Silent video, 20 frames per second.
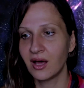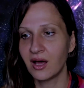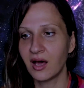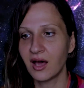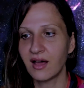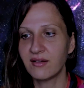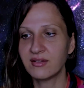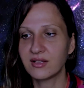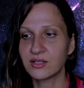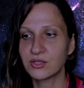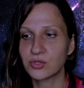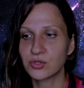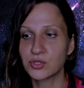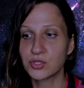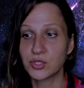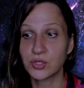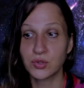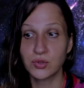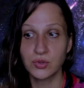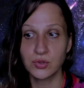having to
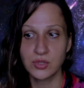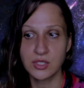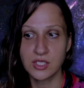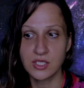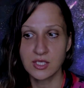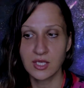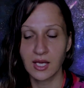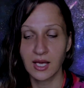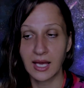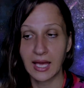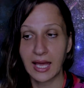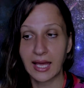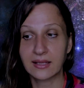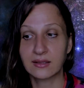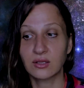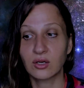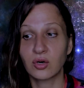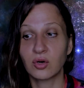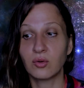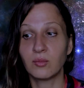choose
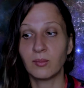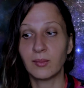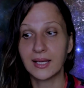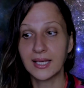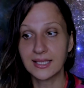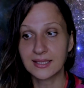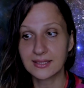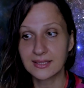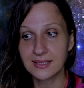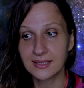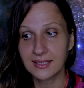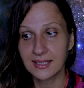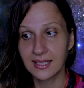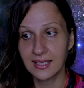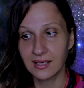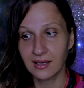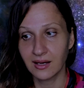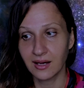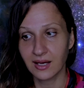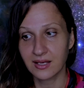and commit
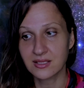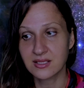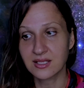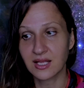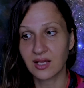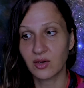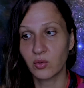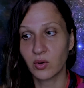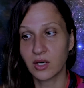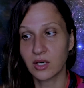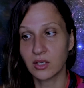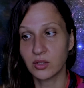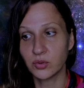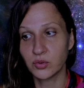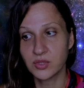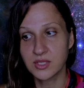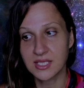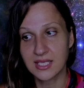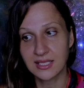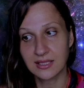as they were
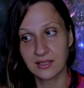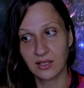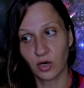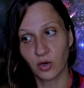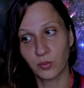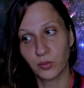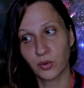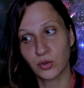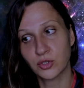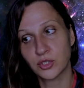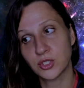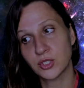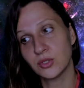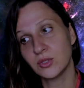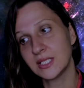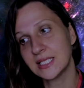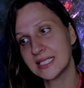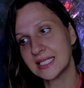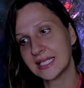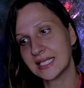losing the
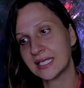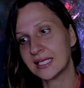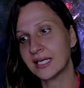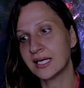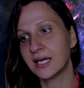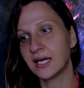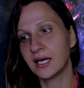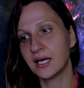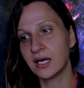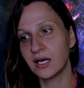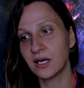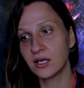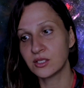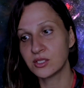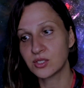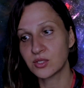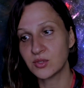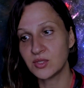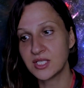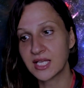opportunity
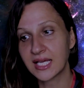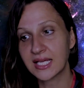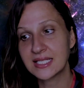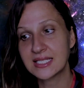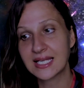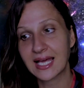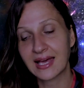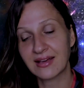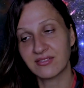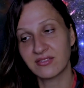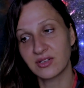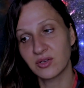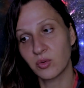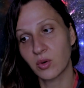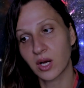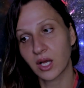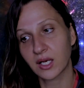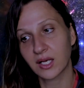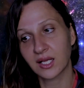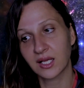to date
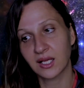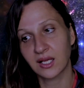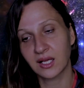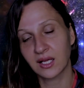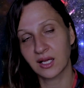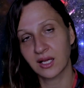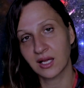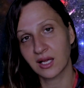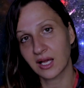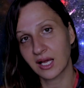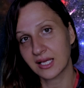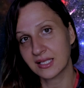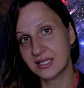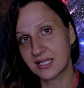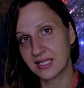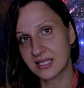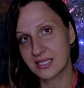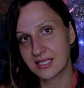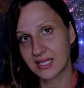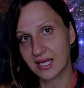everyone at
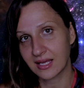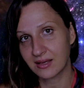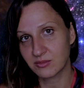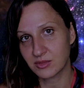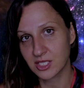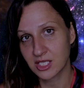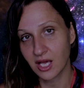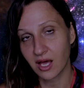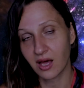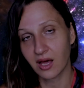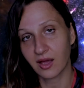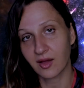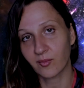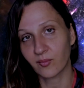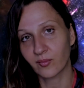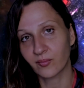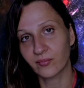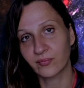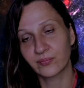the same time.